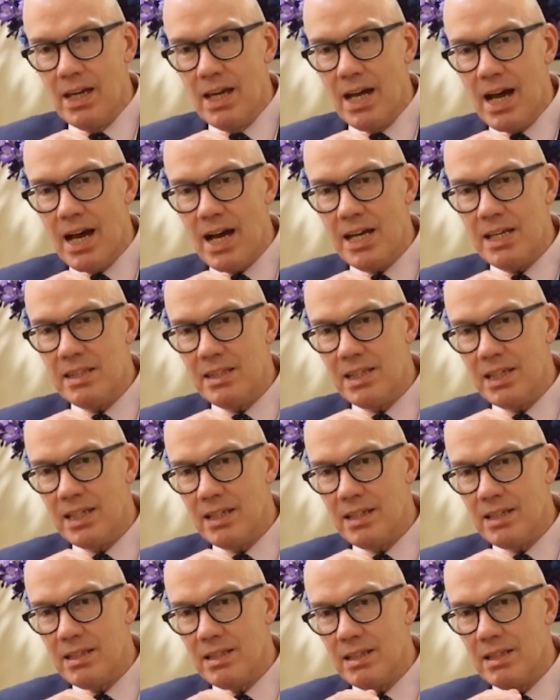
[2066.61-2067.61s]
I
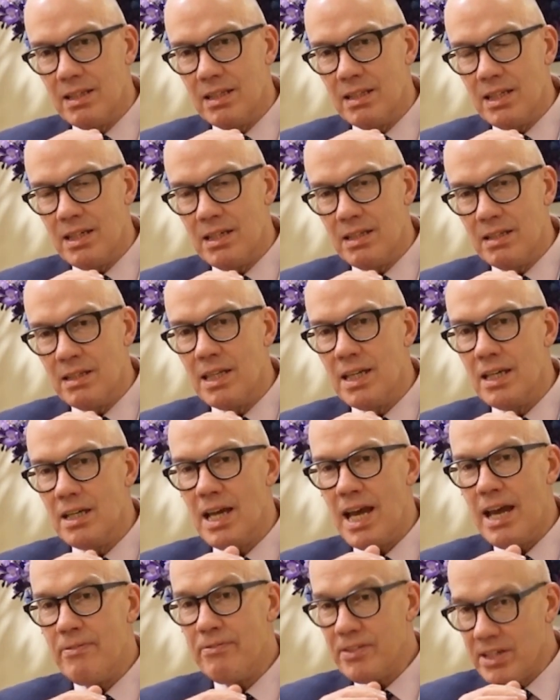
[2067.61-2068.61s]
think the
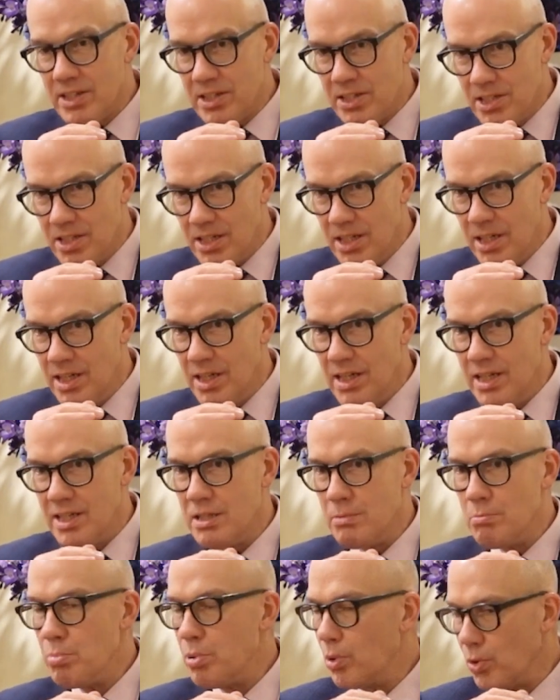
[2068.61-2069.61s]
efficacy is
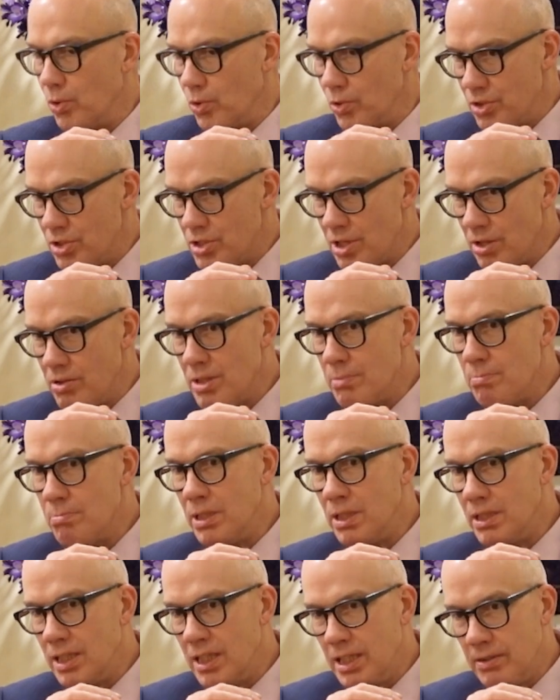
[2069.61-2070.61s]
important. So the
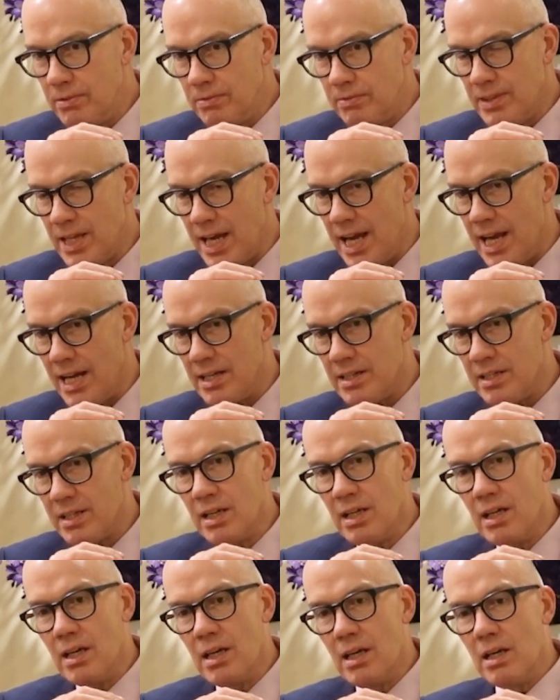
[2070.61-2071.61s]
belief that
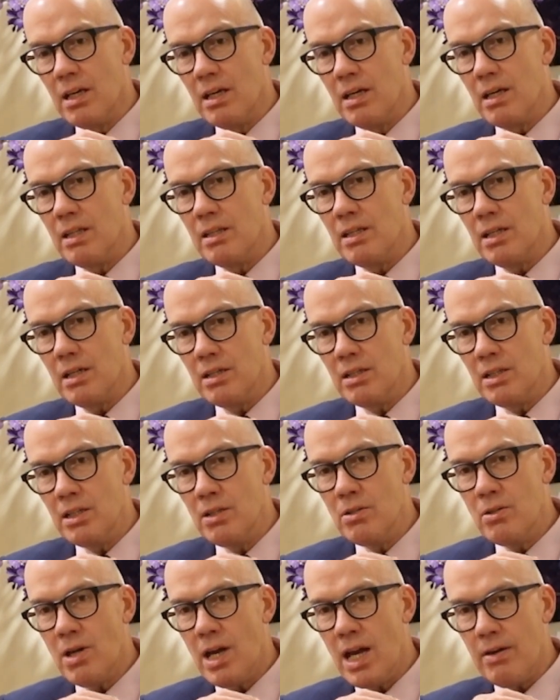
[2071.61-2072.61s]

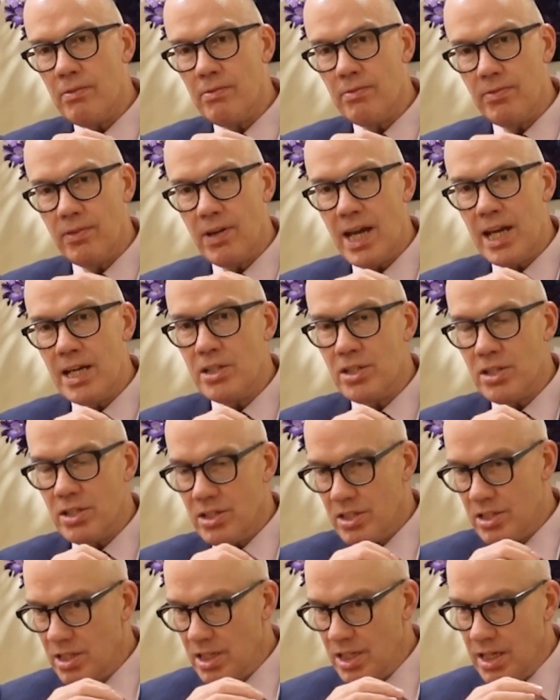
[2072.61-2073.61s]
you have
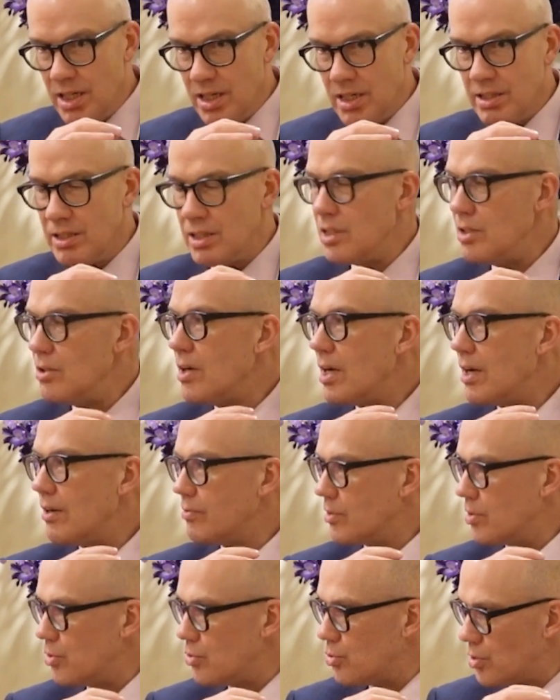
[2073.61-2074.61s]
agency here, that you have
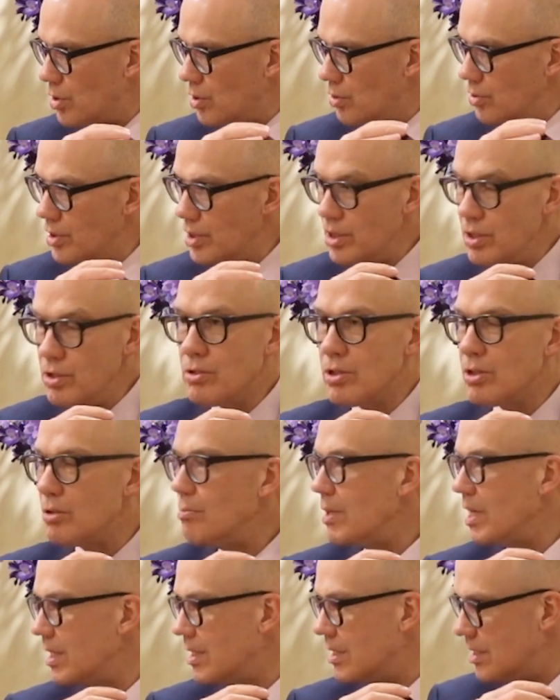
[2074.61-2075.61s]
control, that you can
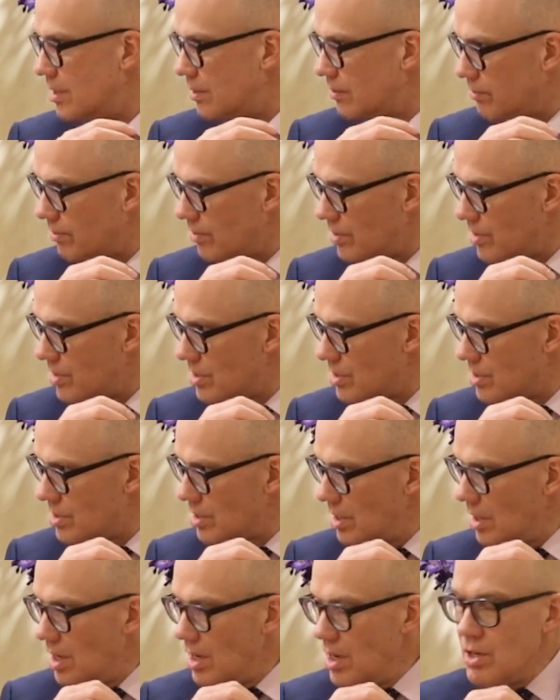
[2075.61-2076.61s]
make a difference.
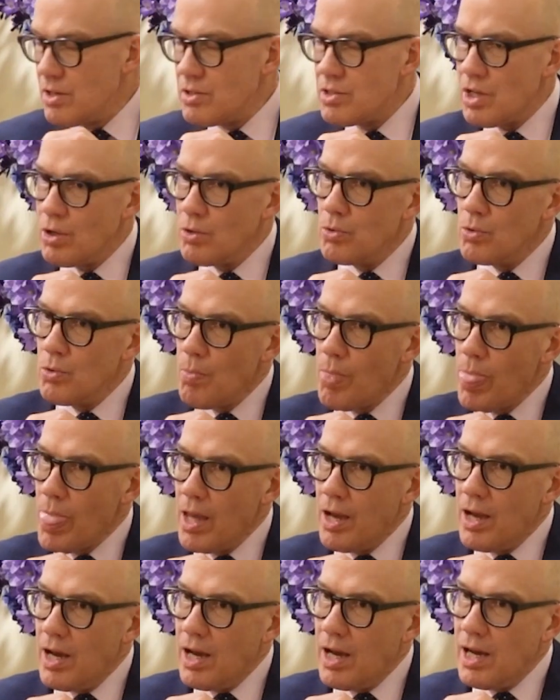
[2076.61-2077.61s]
So
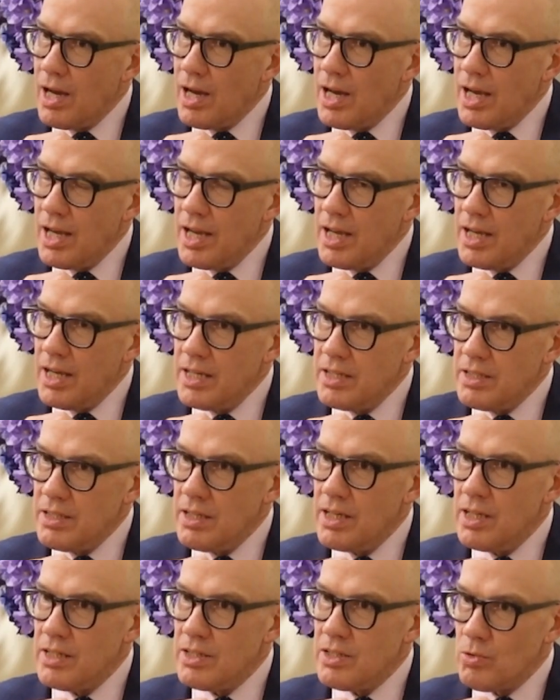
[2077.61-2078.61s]

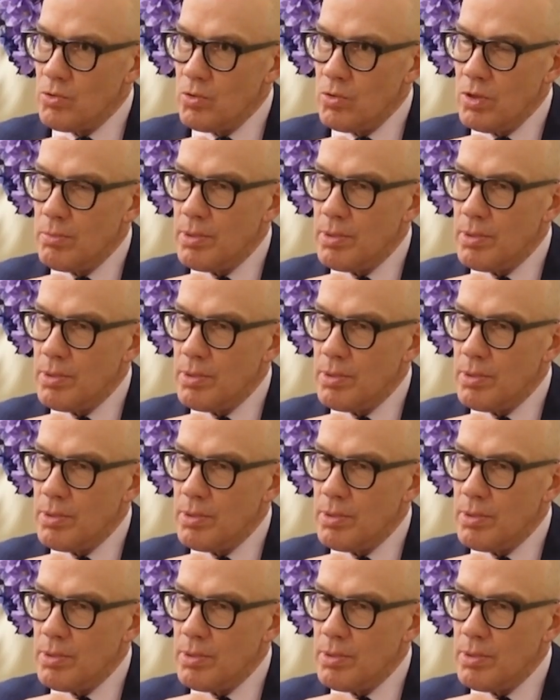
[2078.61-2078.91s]
it's all